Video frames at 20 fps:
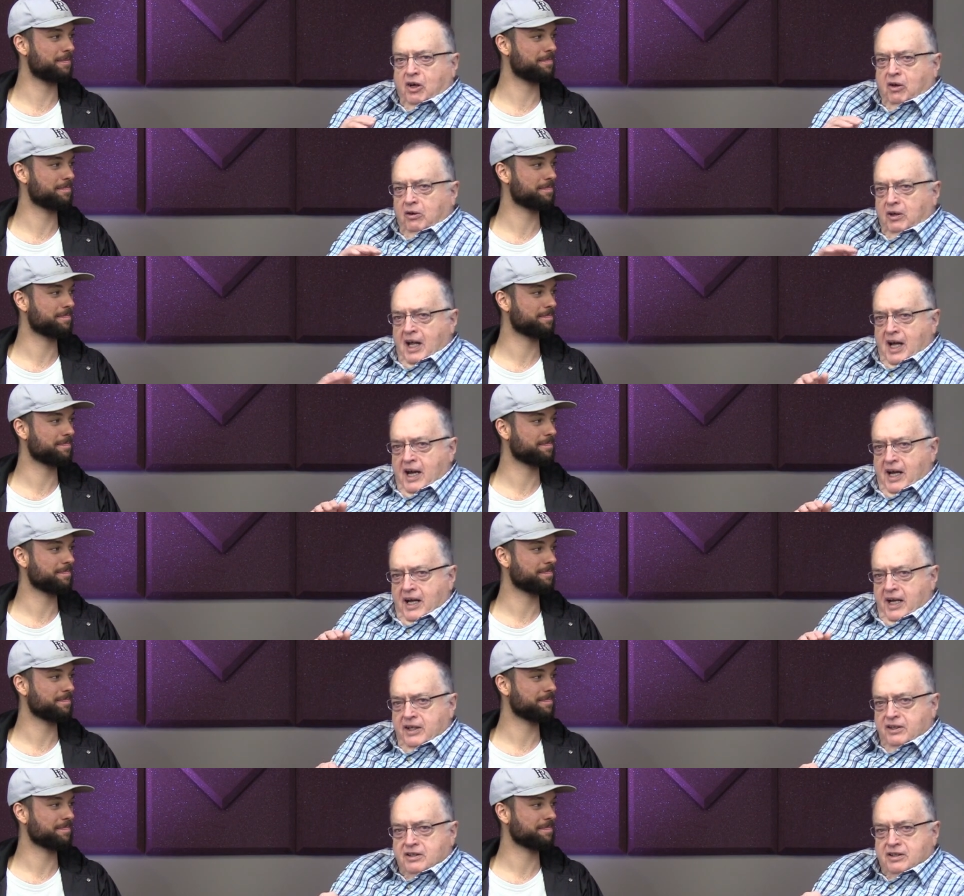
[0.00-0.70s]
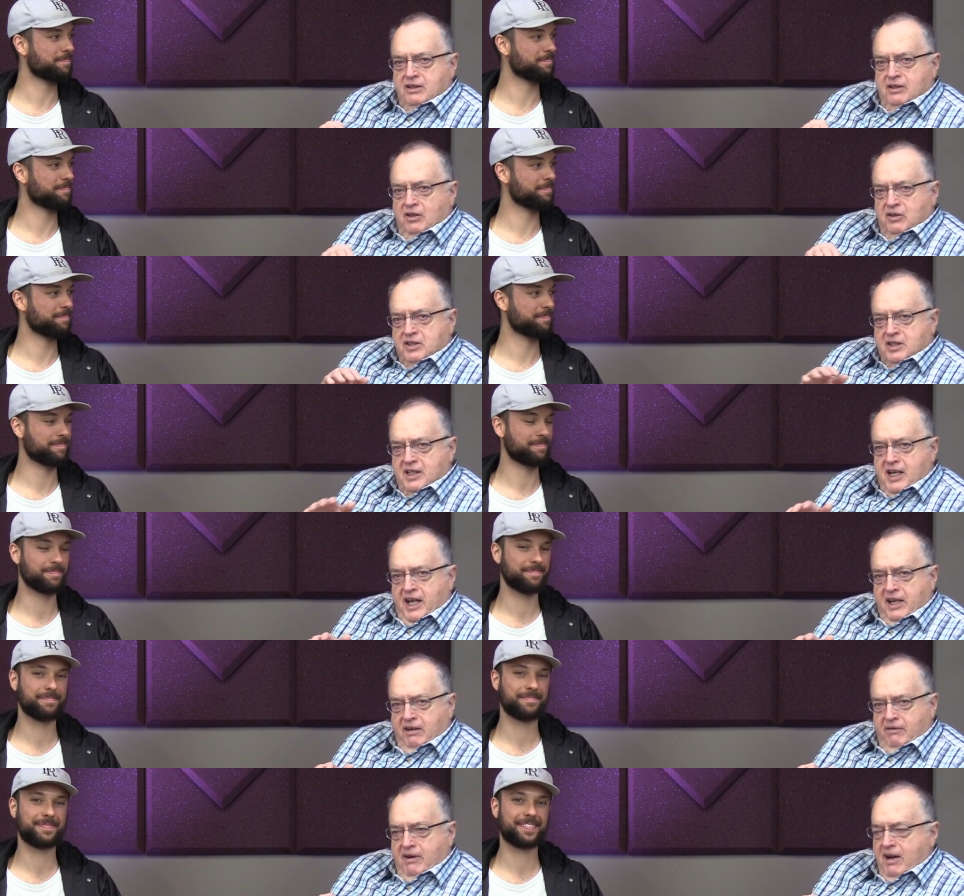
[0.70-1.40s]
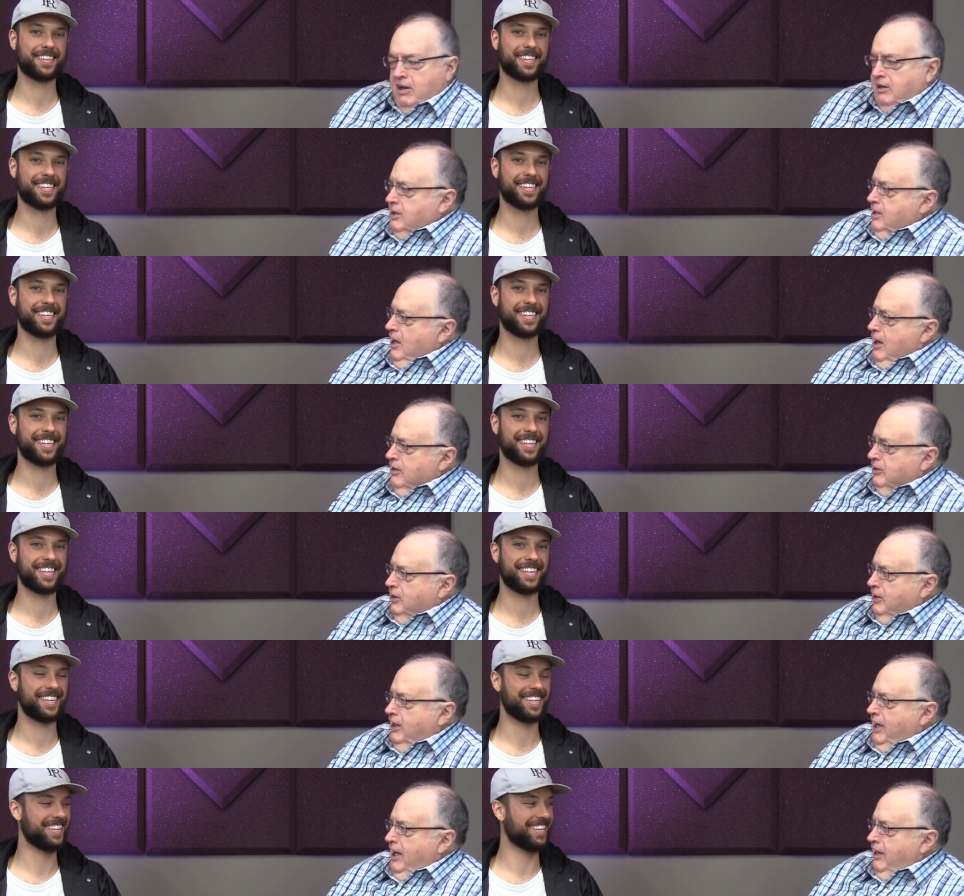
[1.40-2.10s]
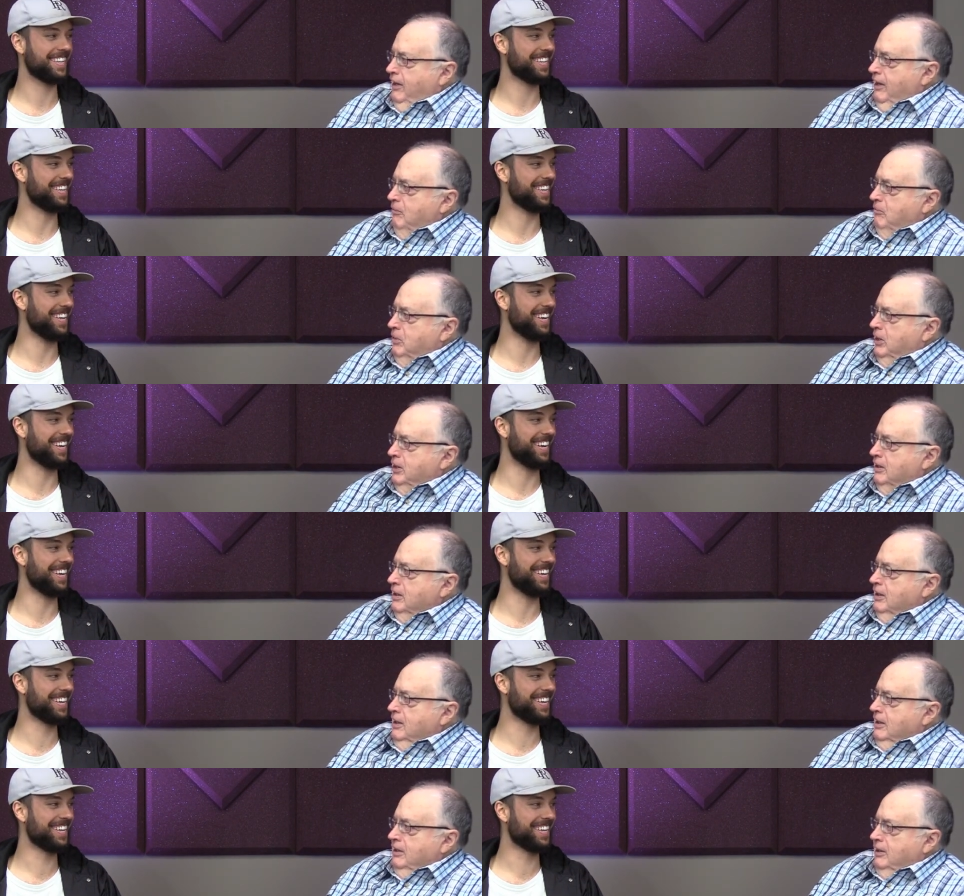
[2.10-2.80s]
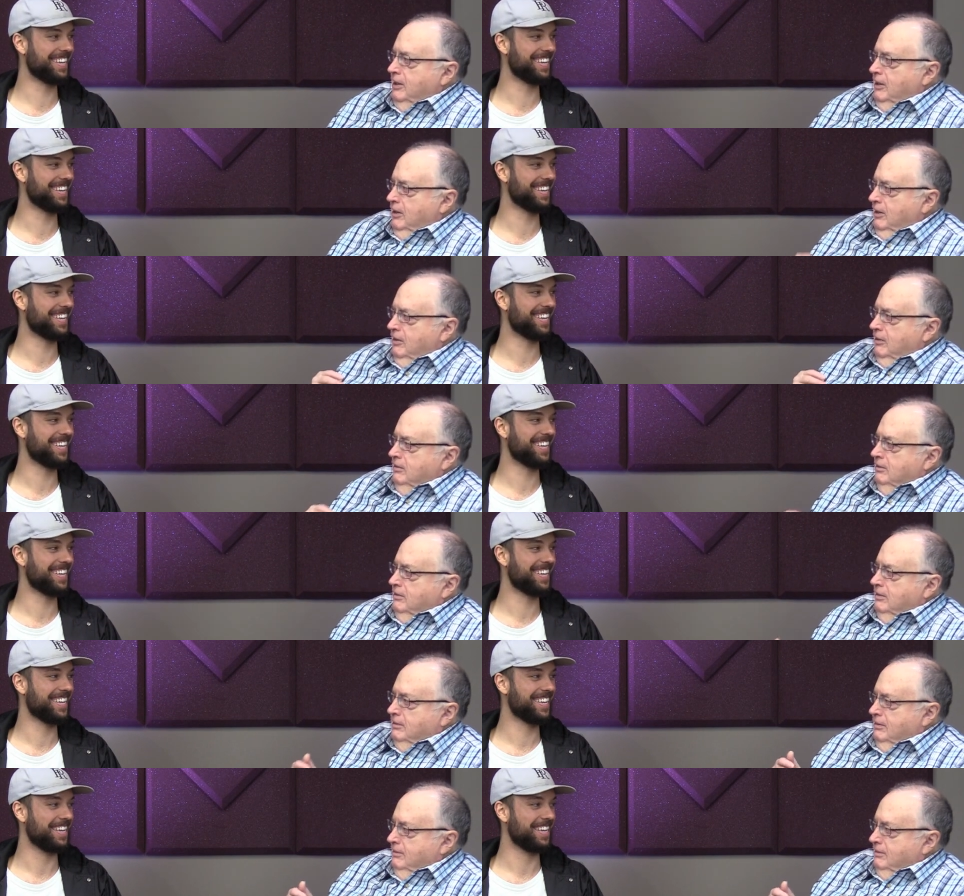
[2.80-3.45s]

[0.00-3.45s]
Speaker 1: No lines, no standing around congregating. Yeah. But, you know.